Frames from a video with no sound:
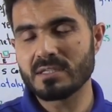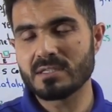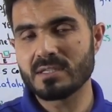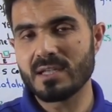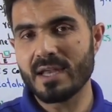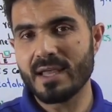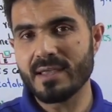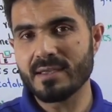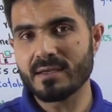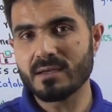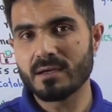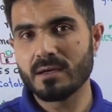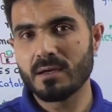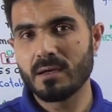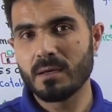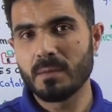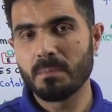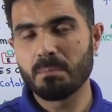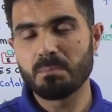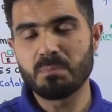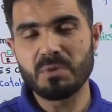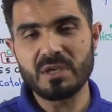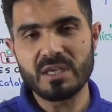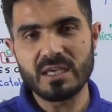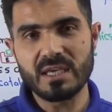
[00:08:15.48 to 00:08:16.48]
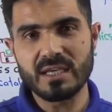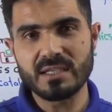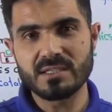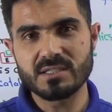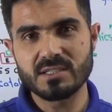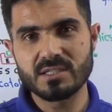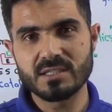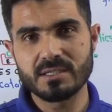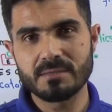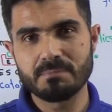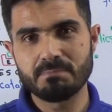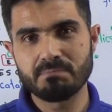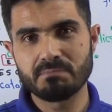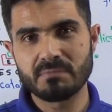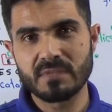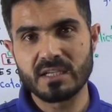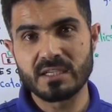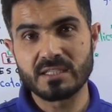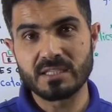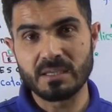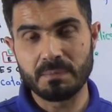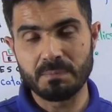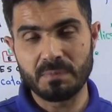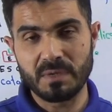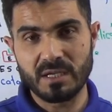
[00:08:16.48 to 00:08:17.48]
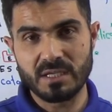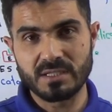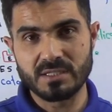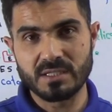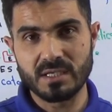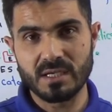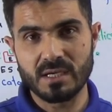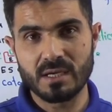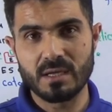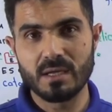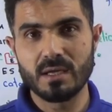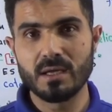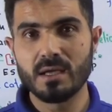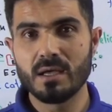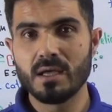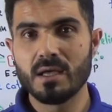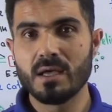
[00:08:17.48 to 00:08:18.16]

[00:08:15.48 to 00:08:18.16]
like pH, temperature.